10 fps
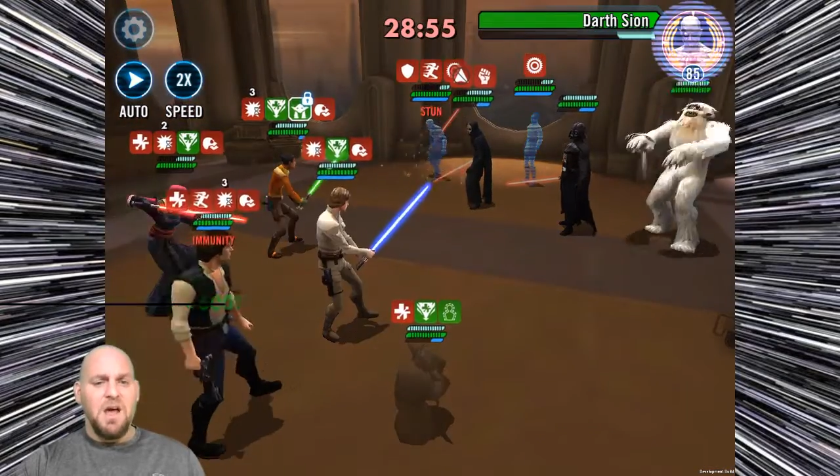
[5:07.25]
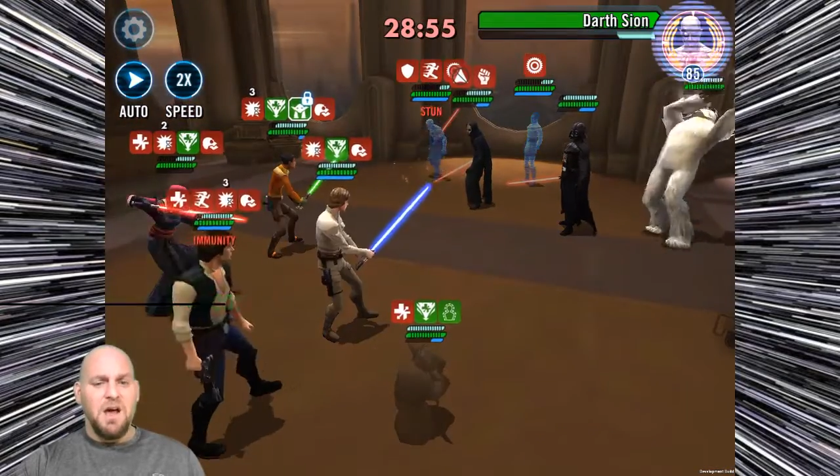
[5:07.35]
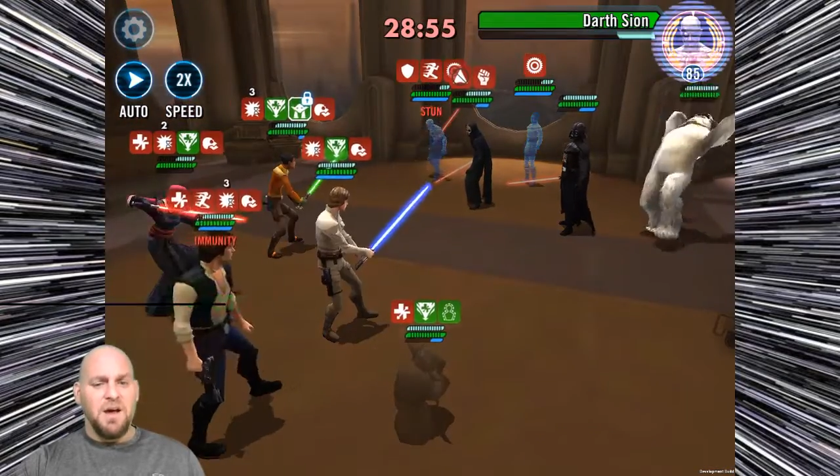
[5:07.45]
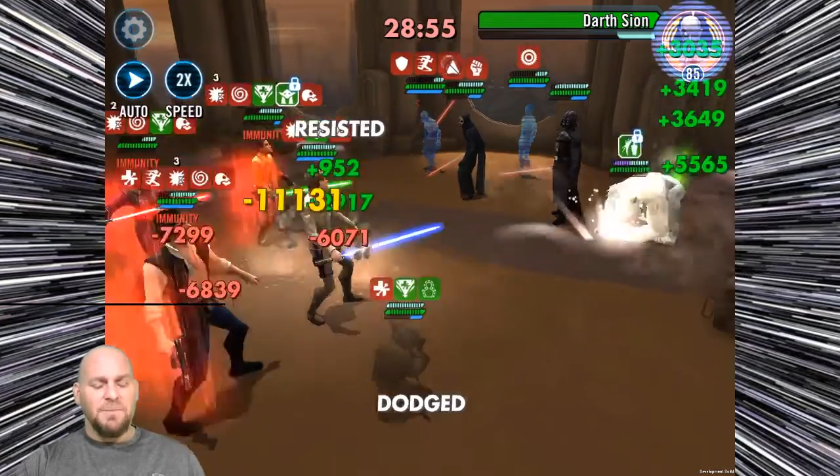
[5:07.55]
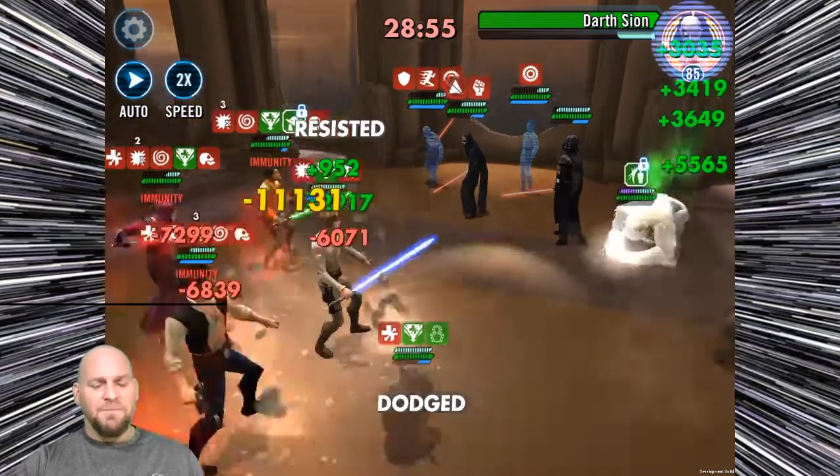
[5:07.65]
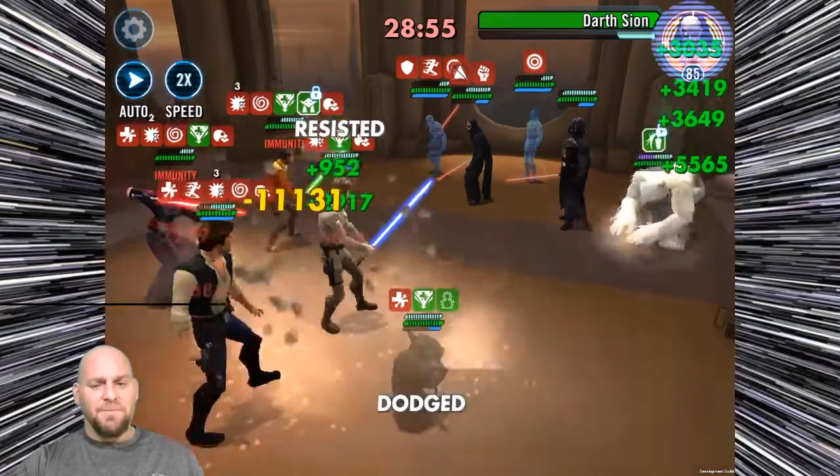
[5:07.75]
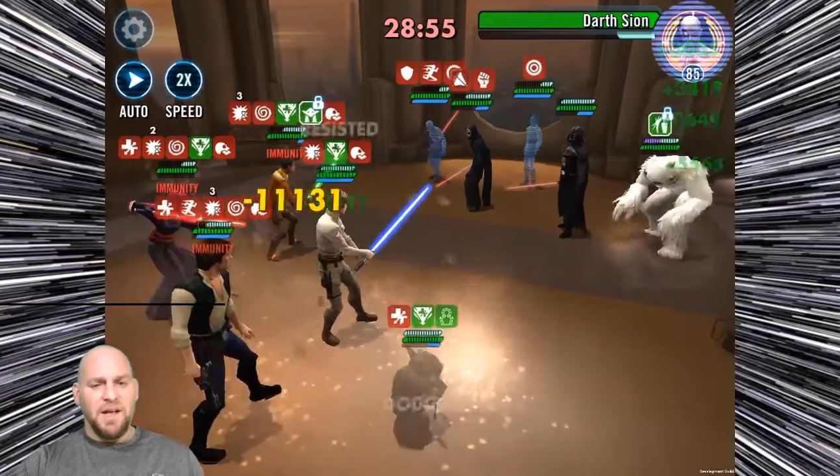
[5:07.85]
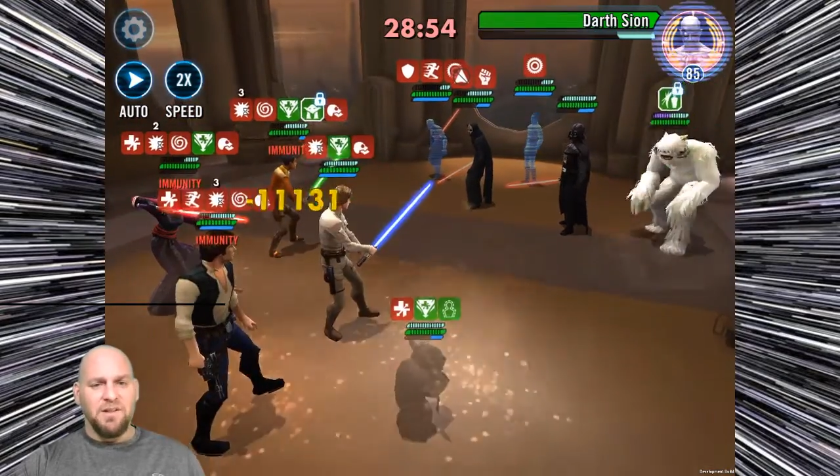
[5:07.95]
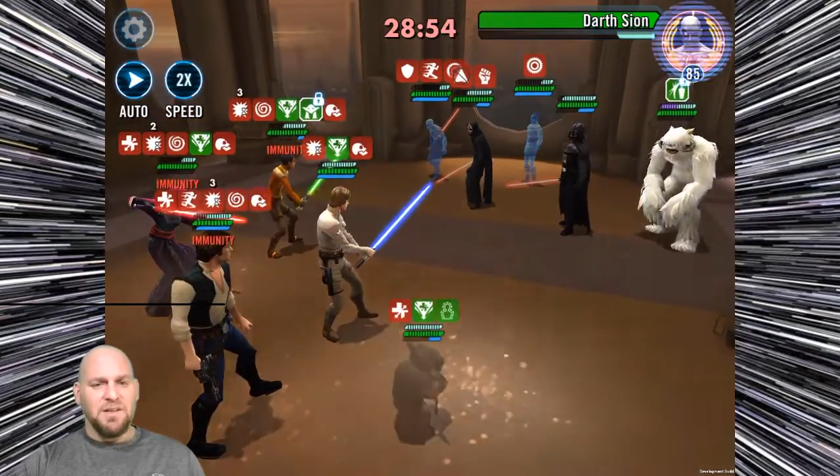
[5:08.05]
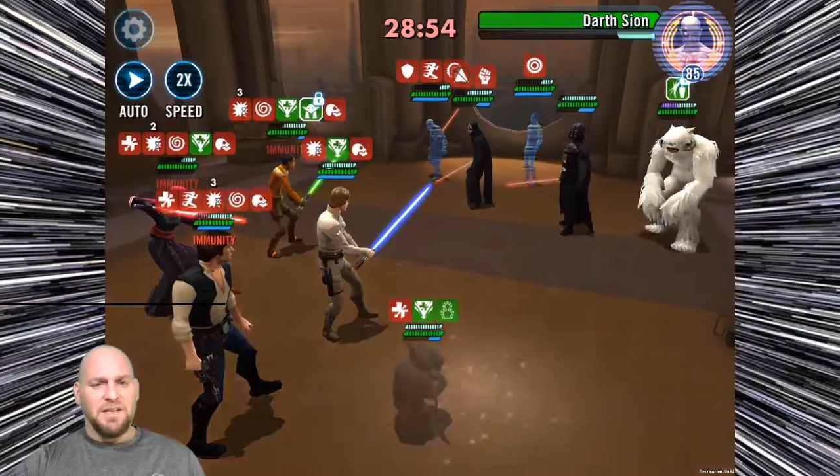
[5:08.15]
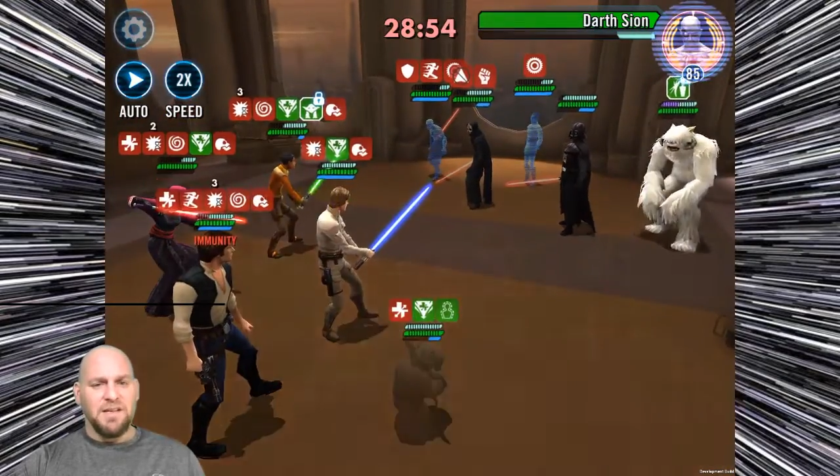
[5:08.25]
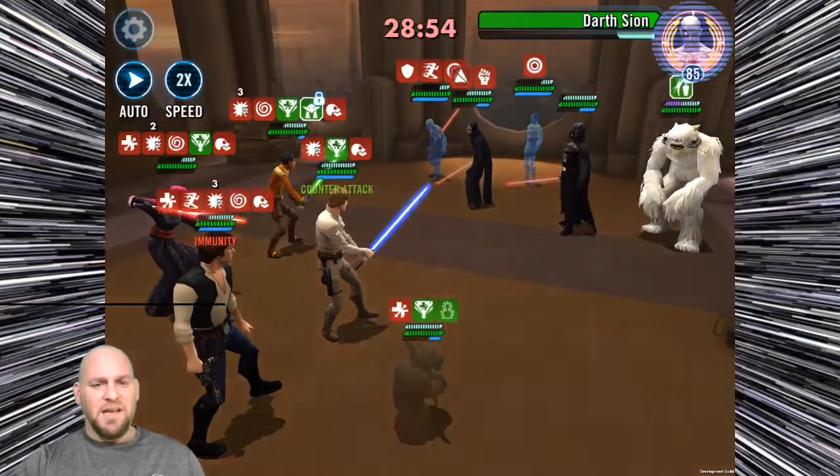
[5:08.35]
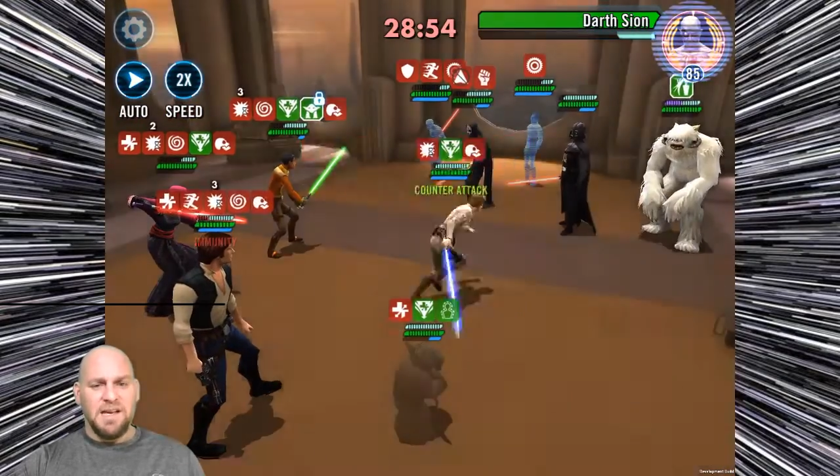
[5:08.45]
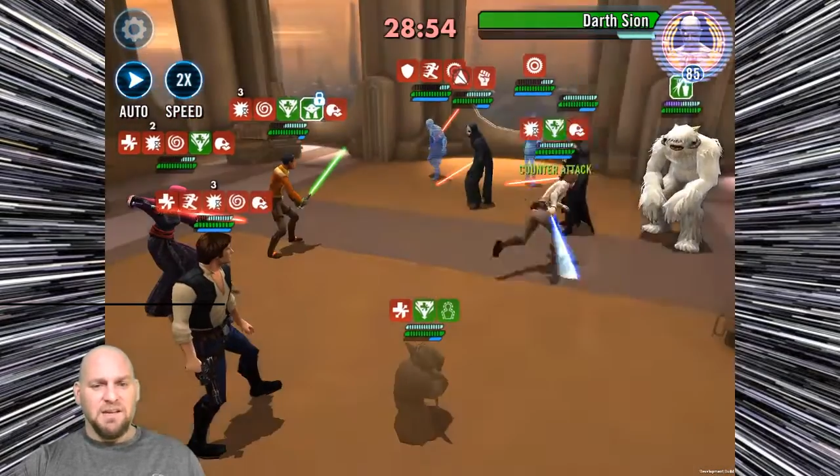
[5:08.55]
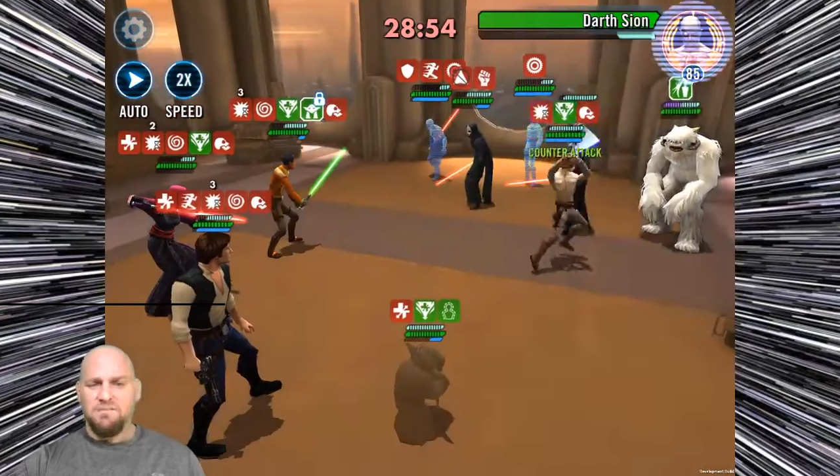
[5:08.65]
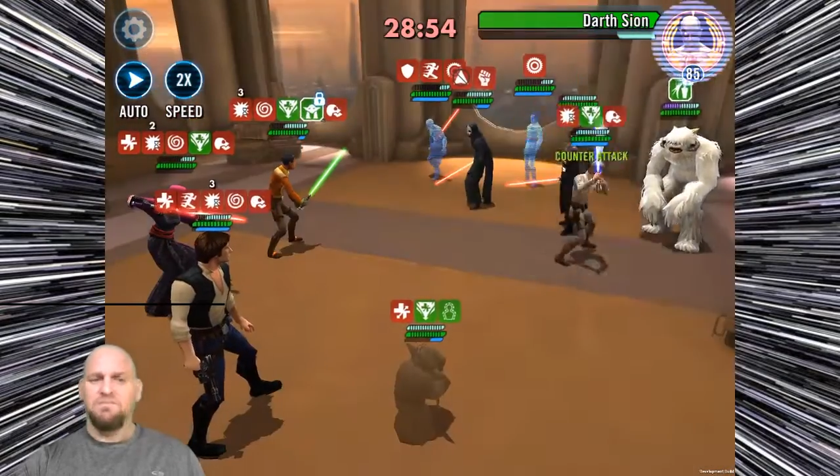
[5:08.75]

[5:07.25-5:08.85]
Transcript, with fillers: I look at like